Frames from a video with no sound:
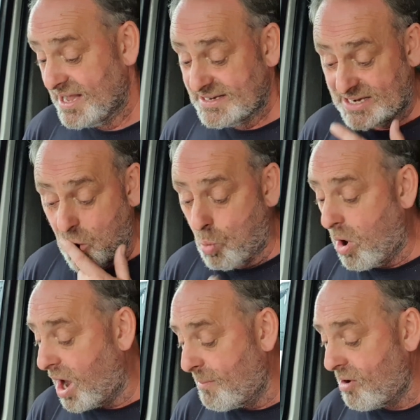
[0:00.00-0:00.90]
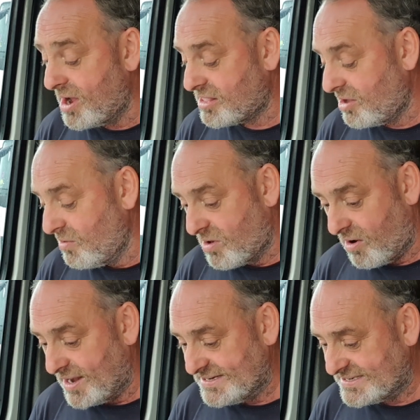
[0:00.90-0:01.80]
So what I might do,
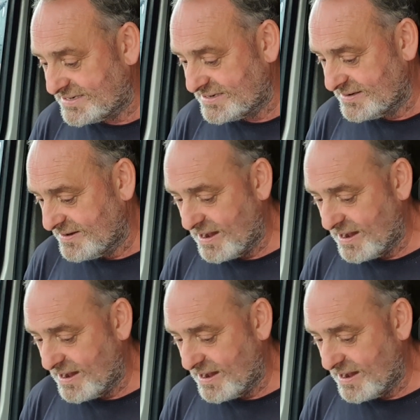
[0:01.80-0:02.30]
guys,